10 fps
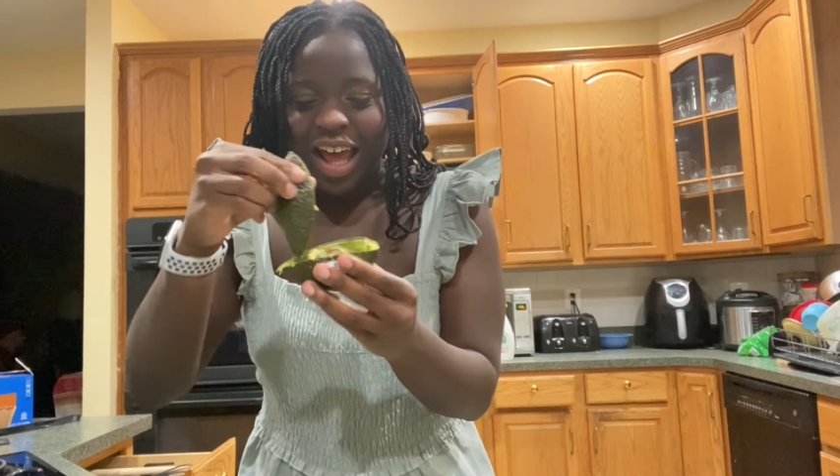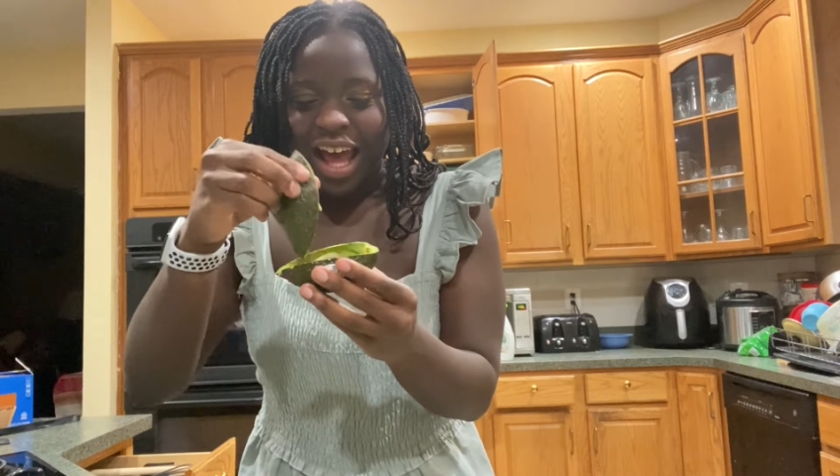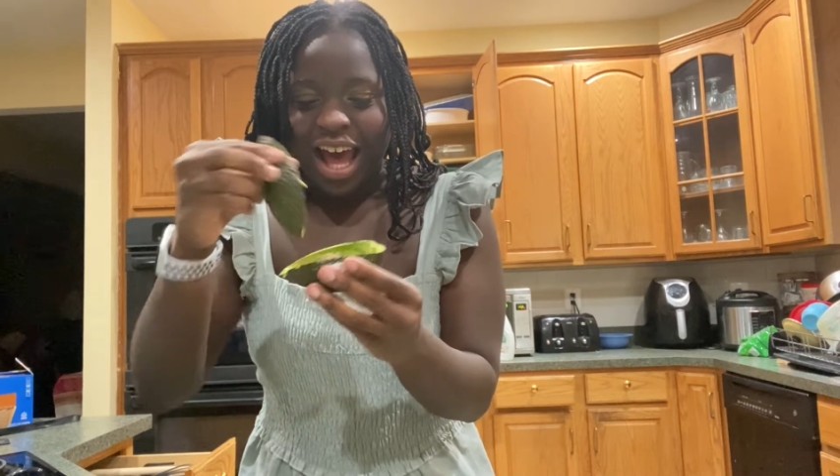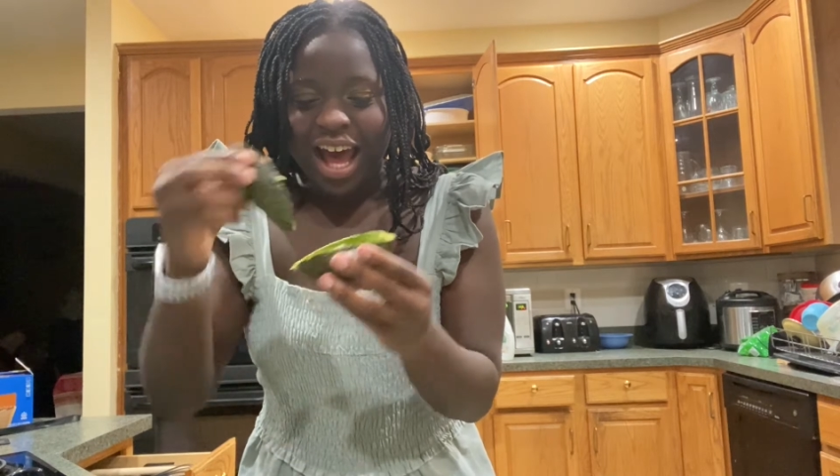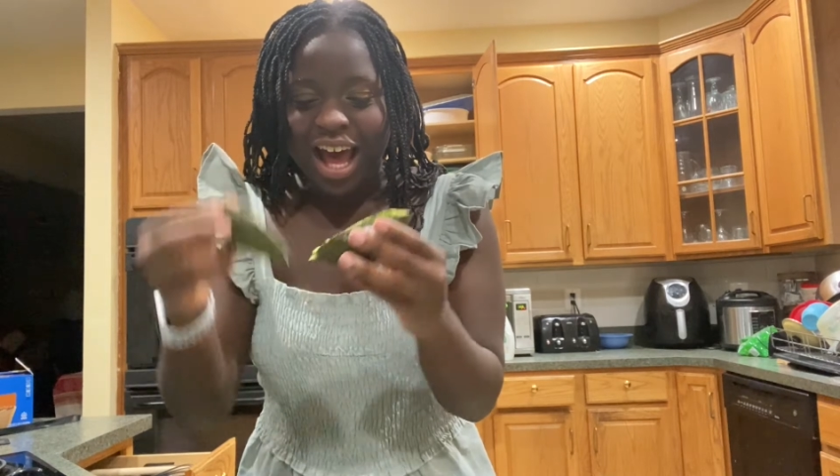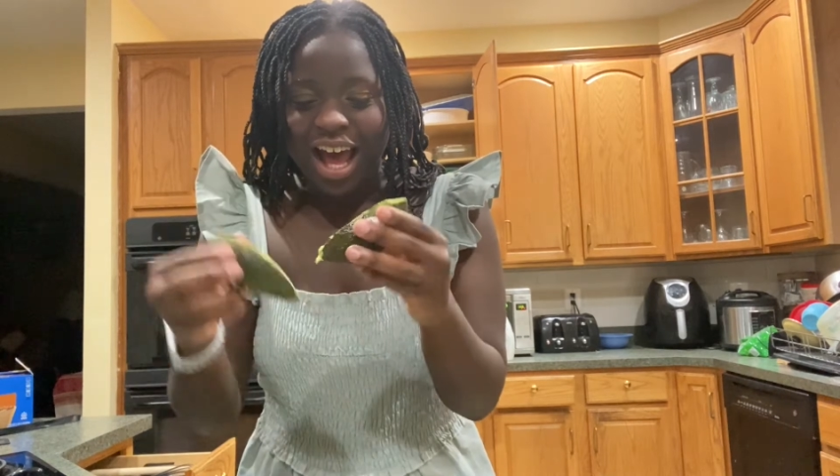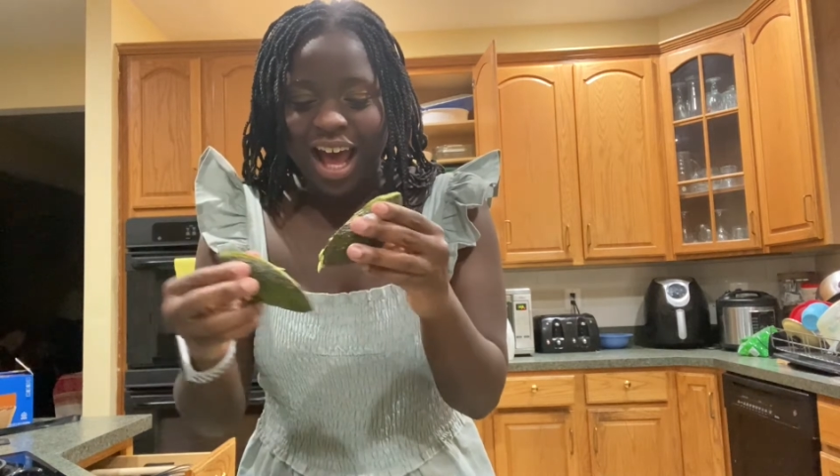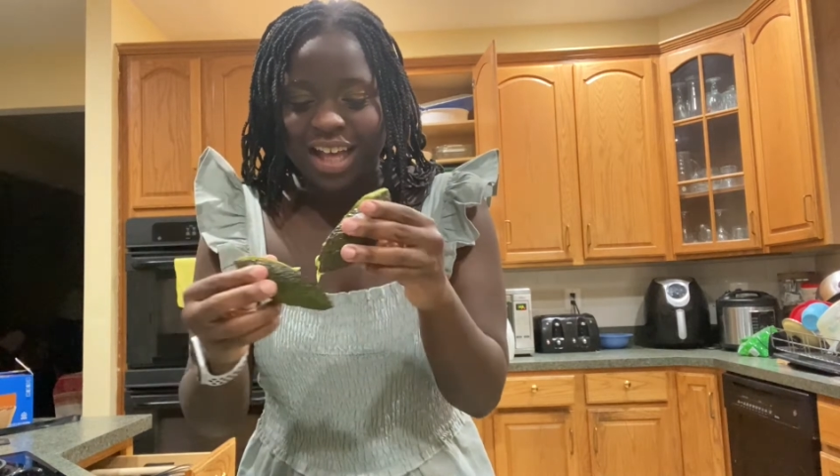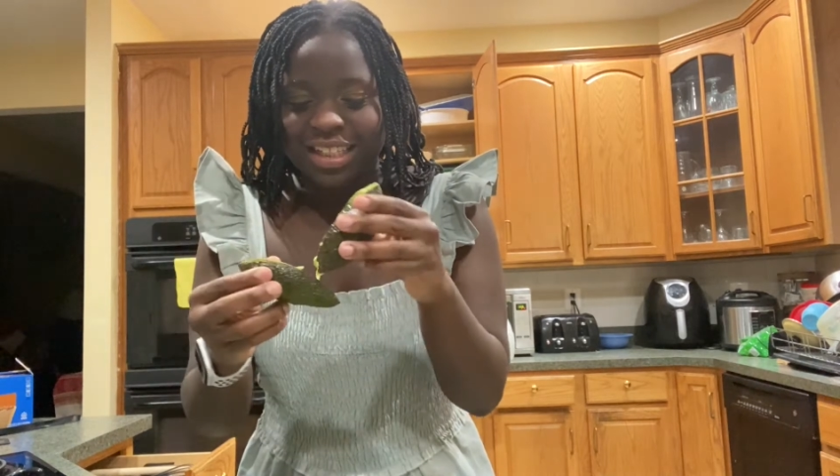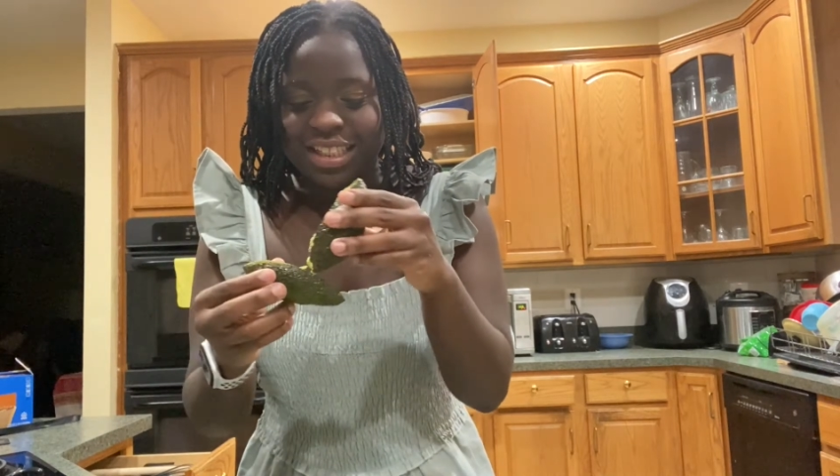hot uh
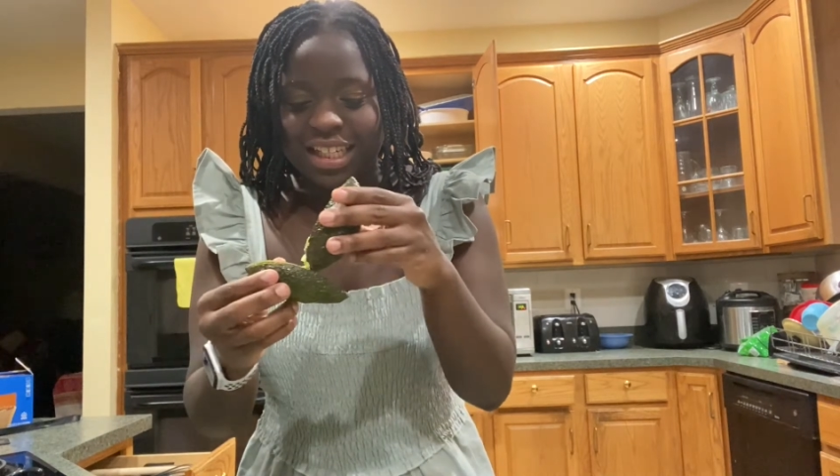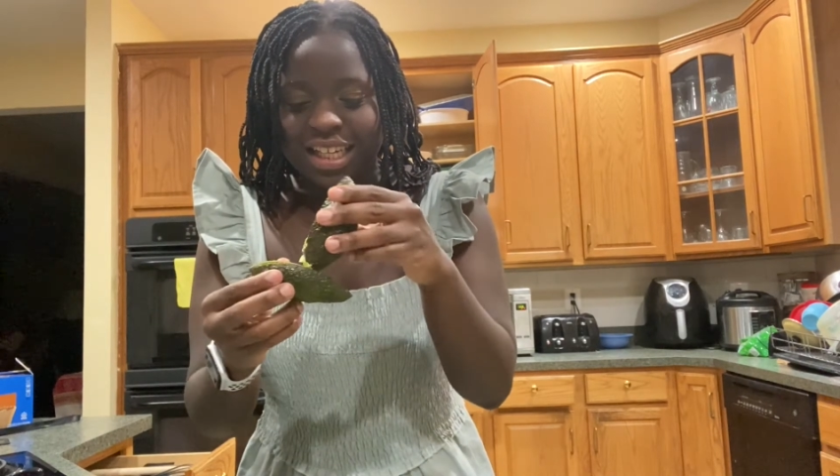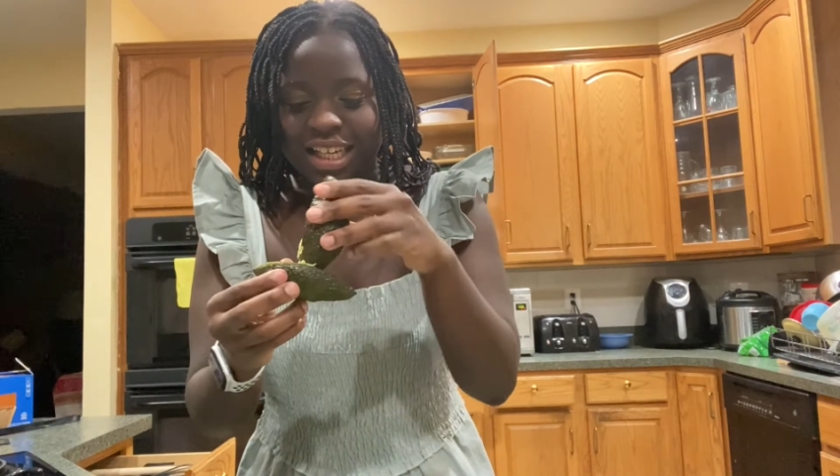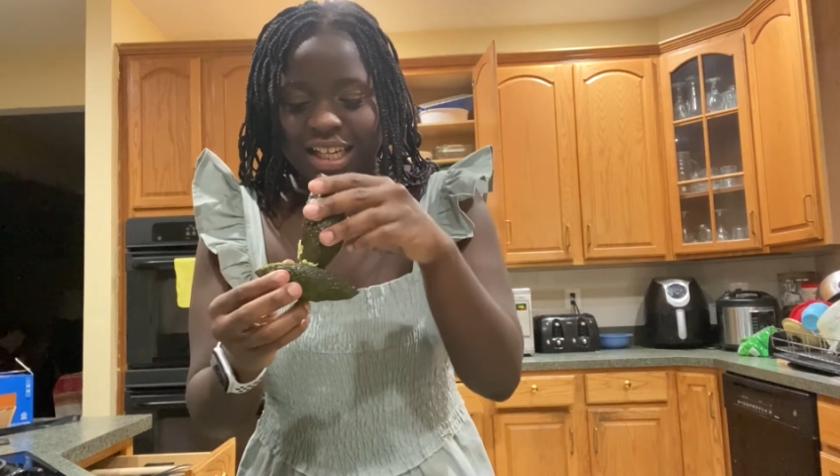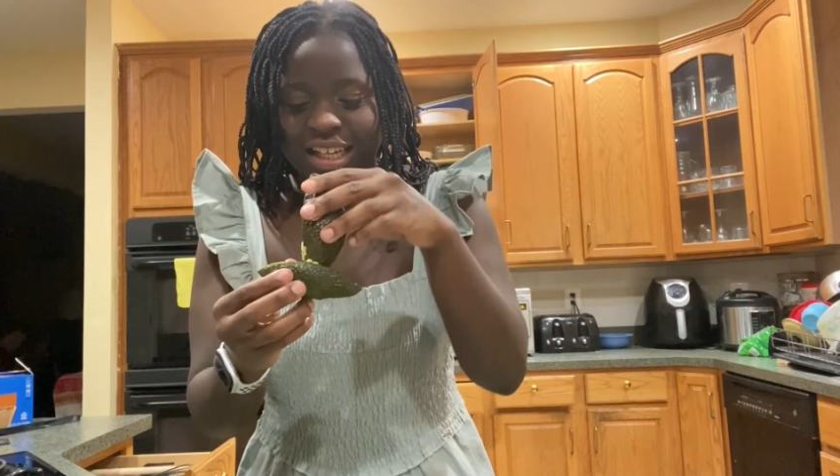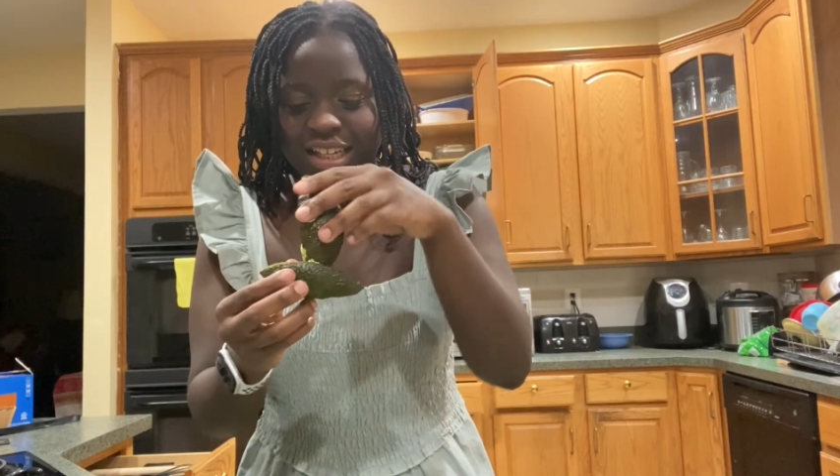-huh, tee -hee.